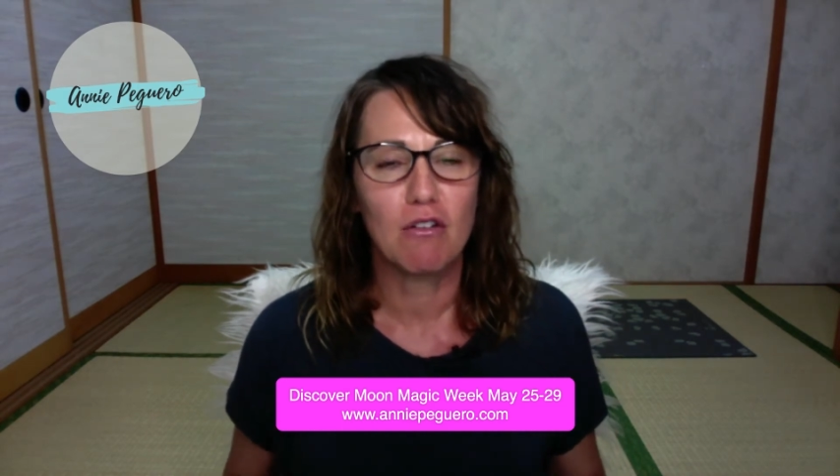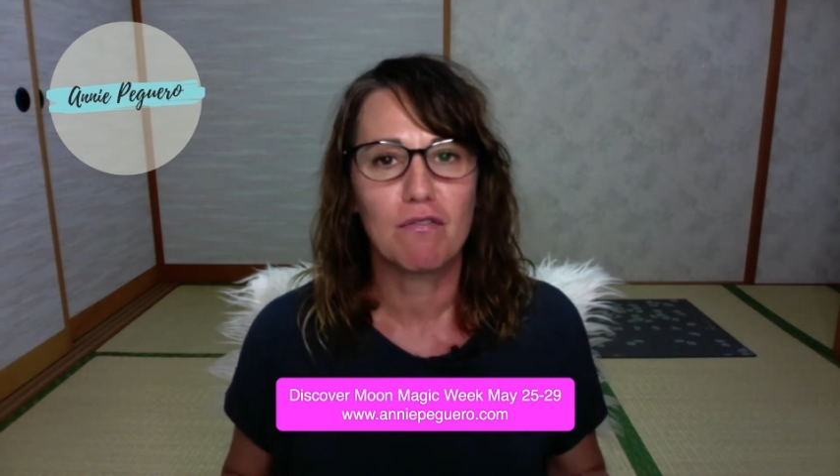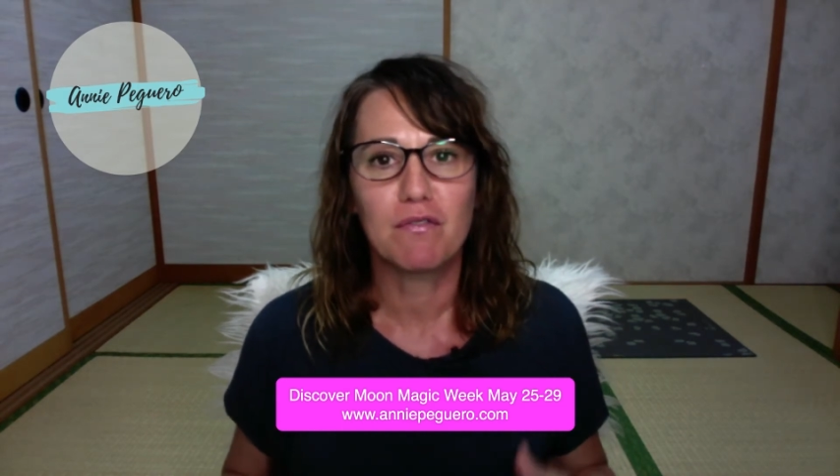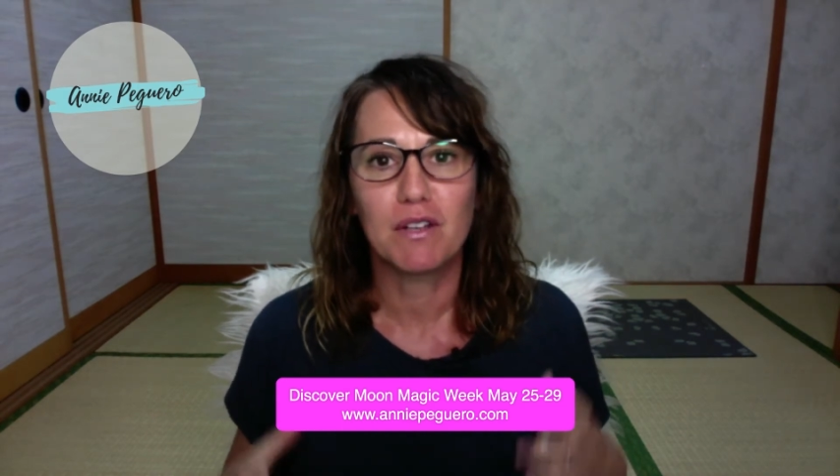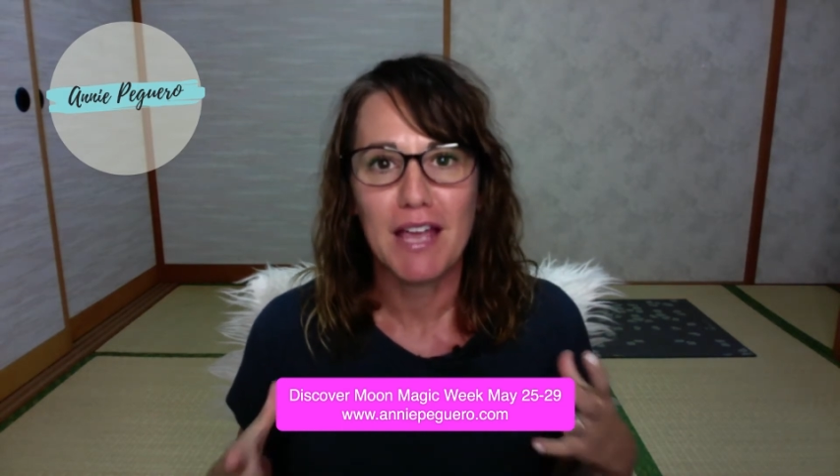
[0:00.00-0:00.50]

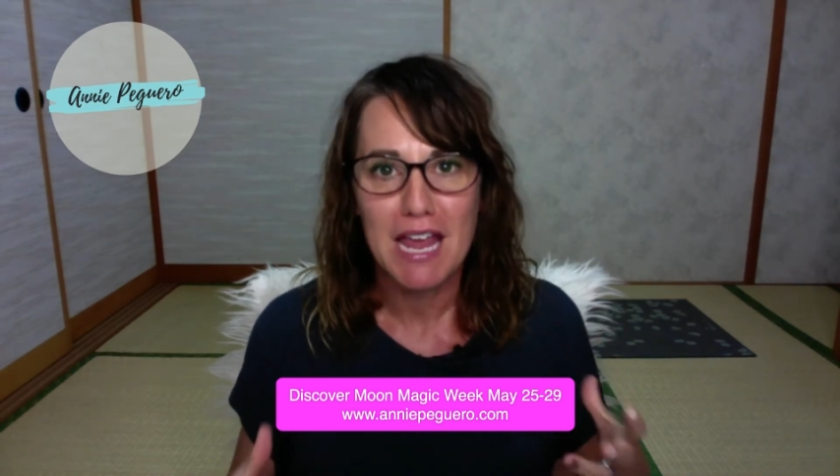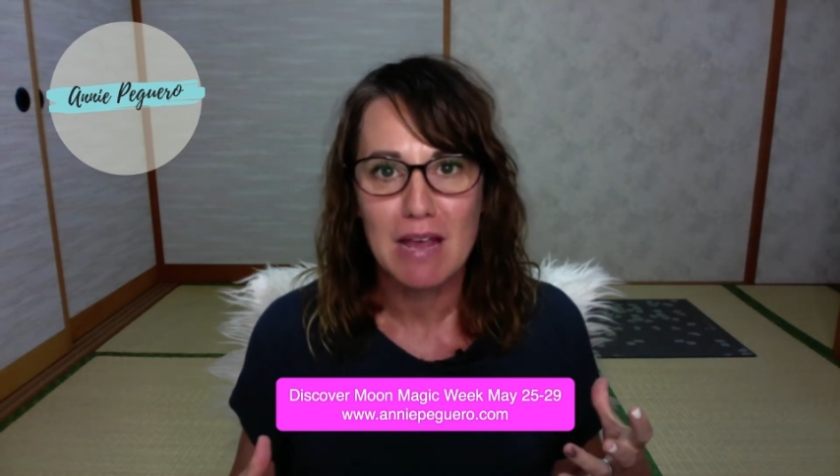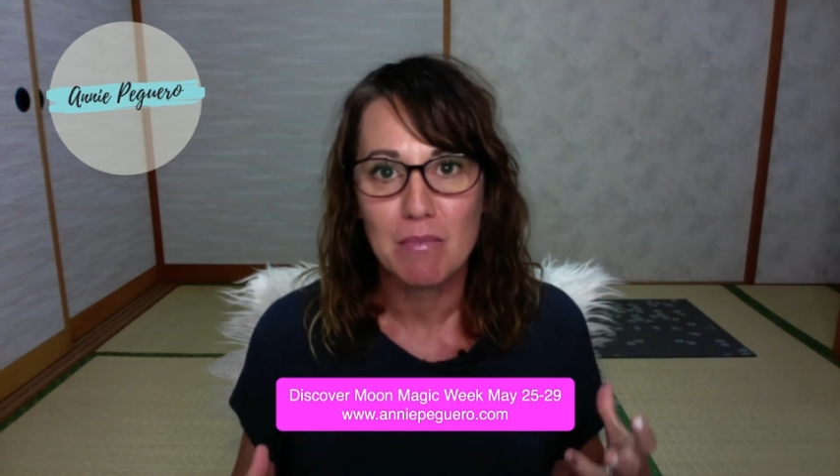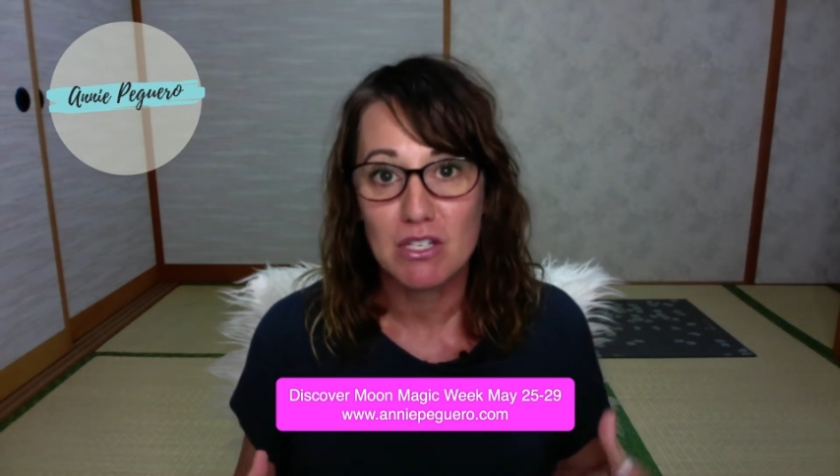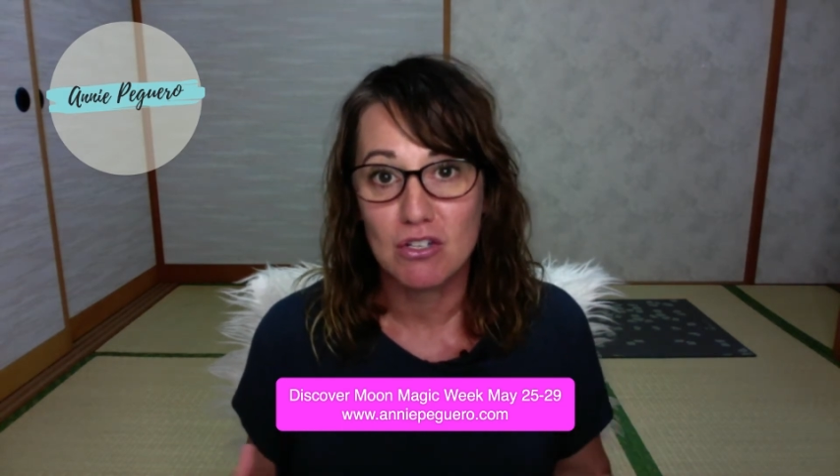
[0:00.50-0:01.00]

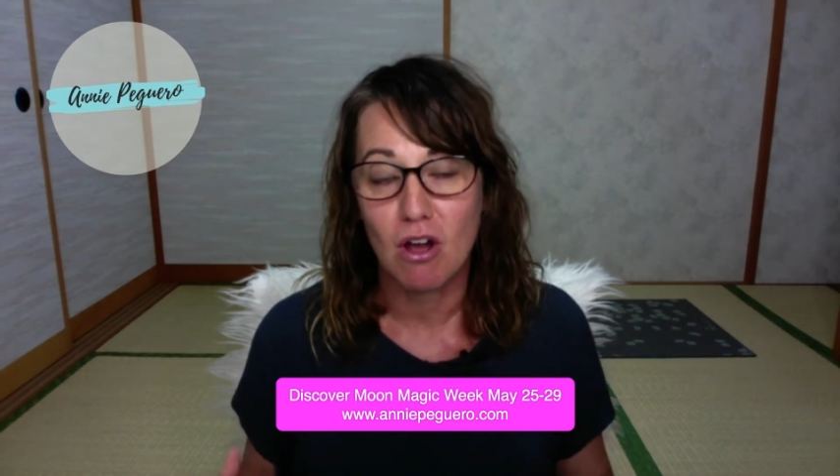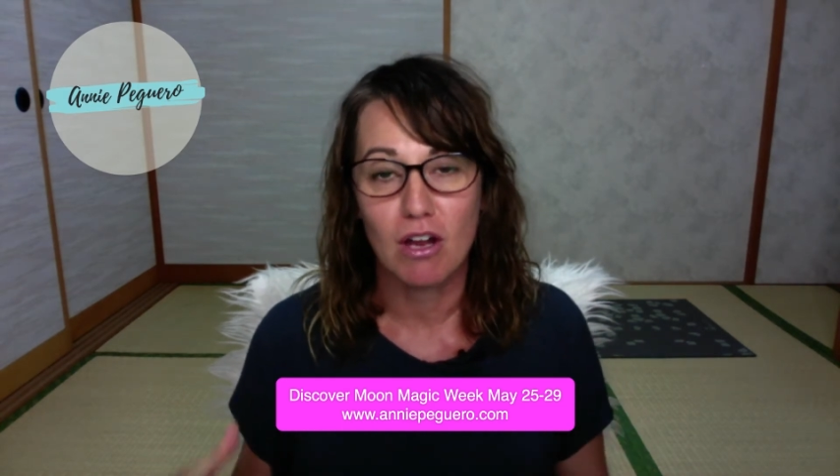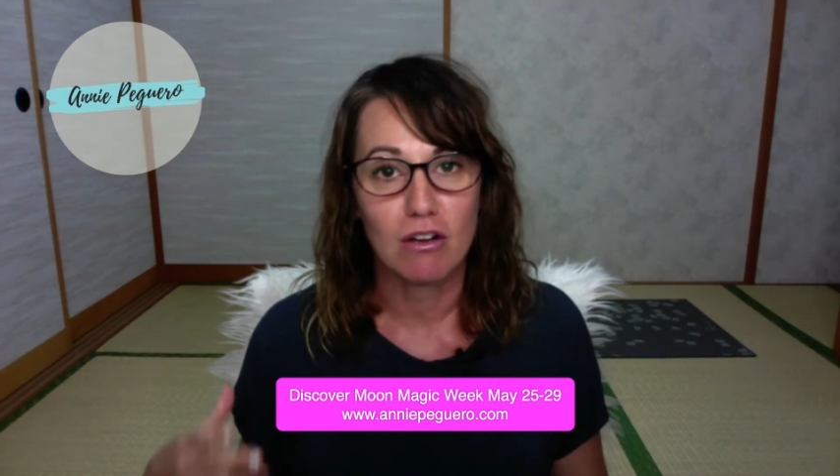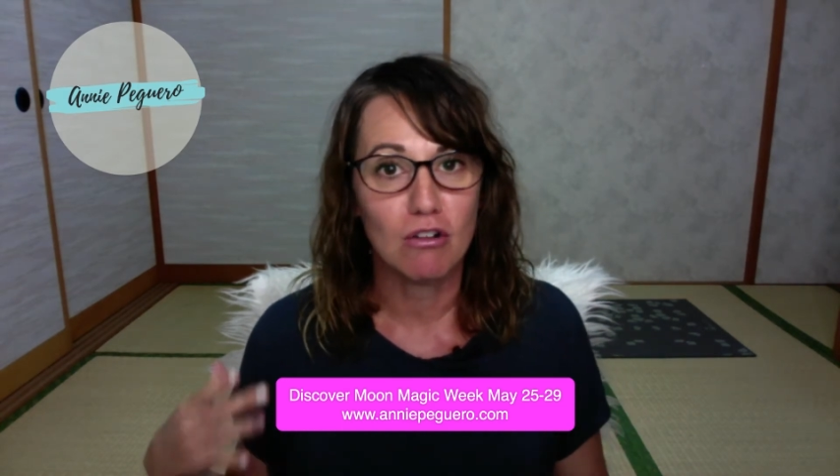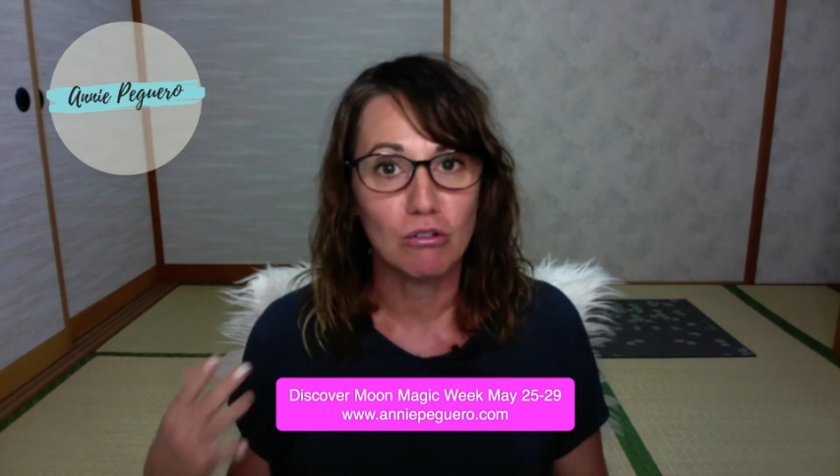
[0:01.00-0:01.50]
flame is
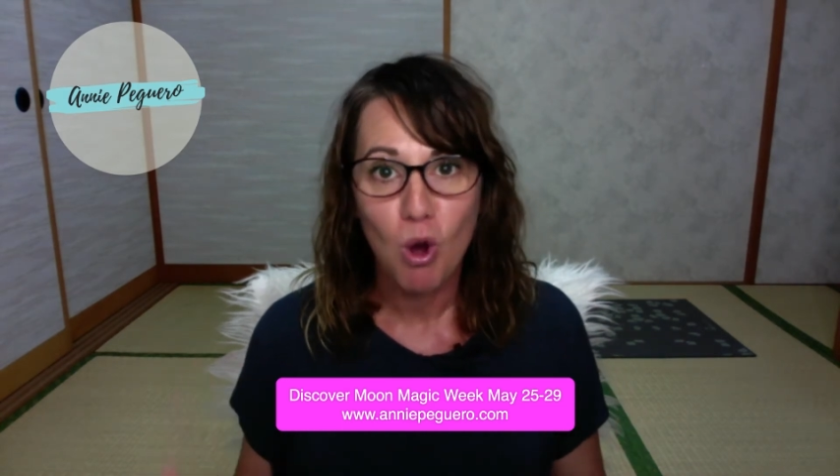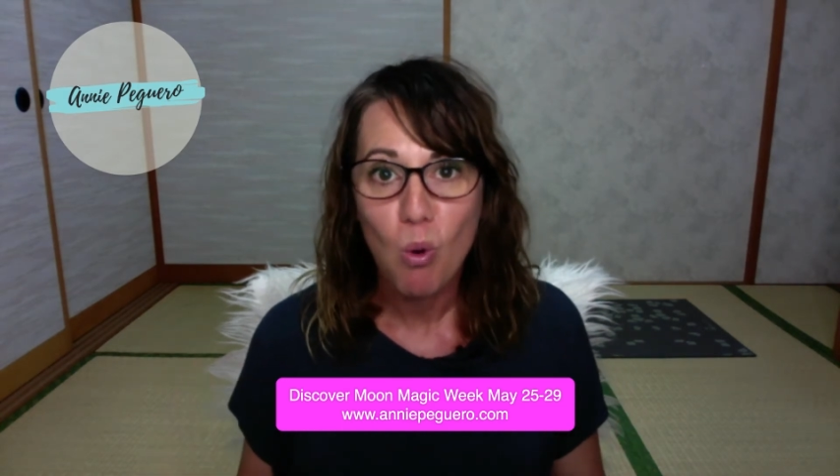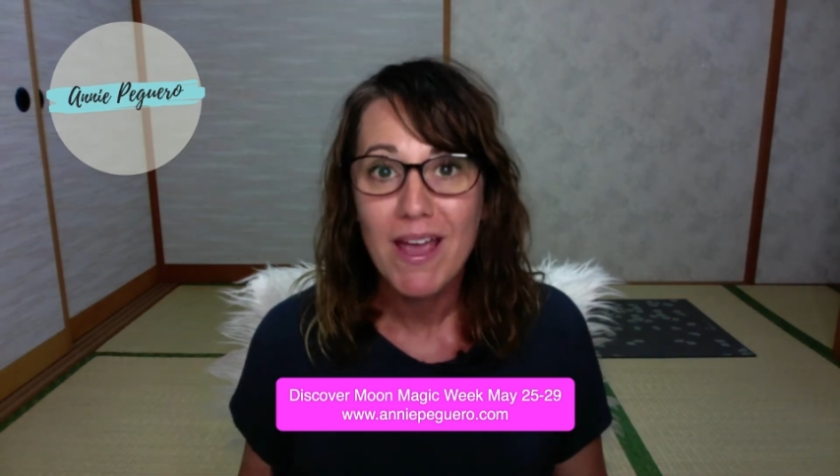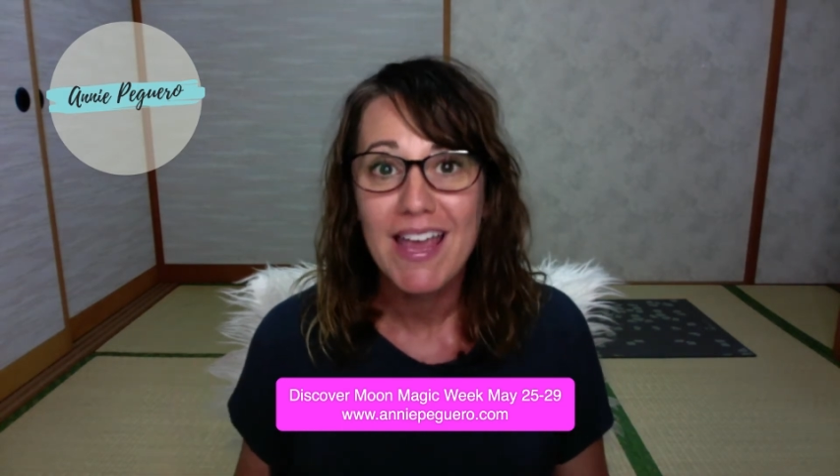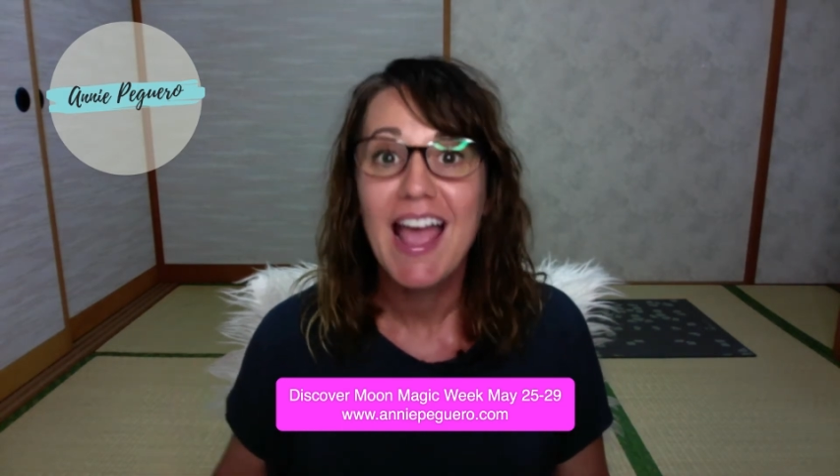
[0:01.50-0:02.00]
not
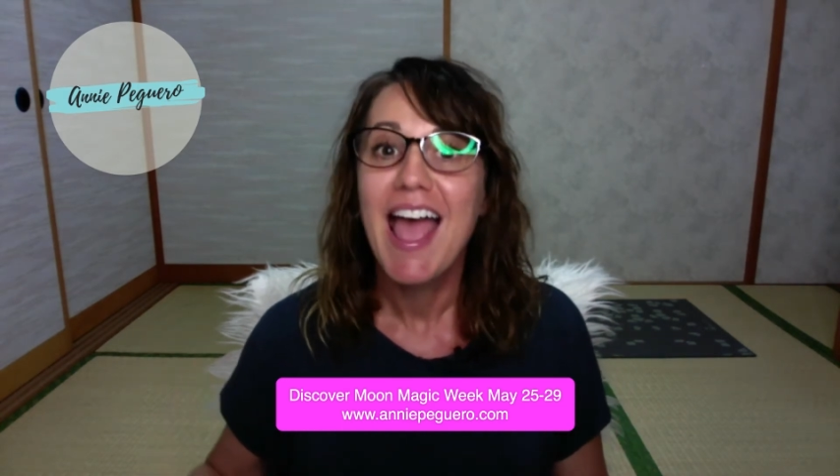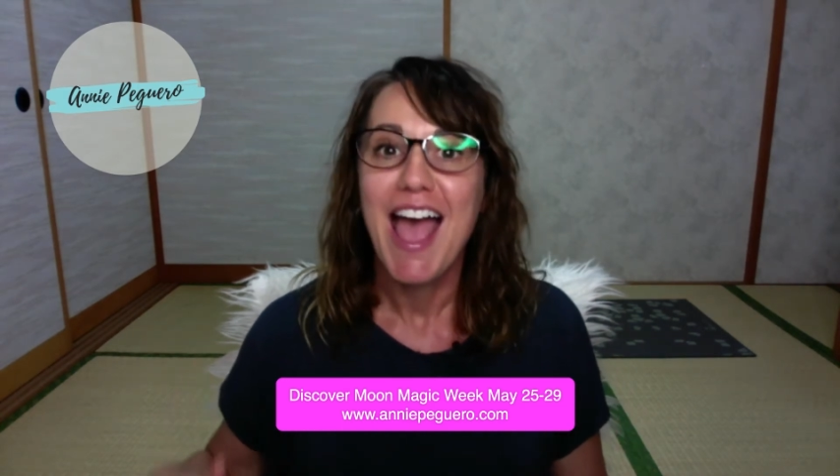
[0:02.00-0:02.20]
glowing